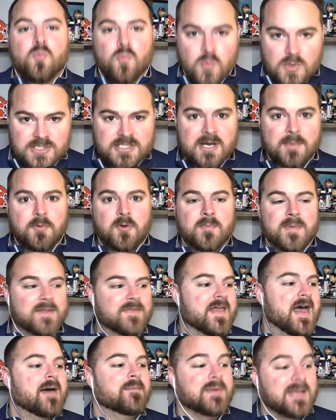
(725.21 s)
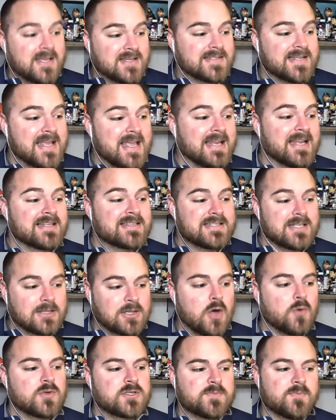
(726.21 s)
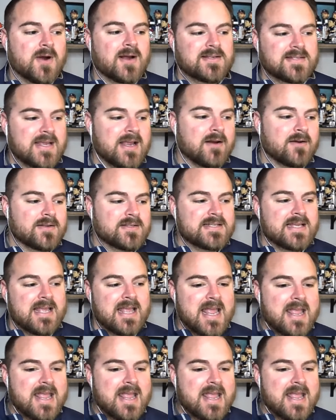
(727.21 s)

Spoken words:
would supplement that because, again, it's the lowest price guarantee.